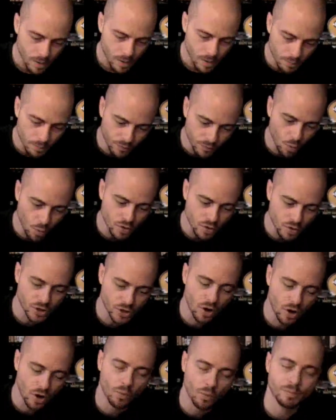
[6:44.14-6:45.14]
But of course, it
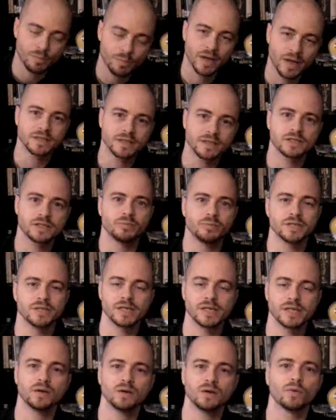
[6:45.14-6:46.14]
all remains to be seen.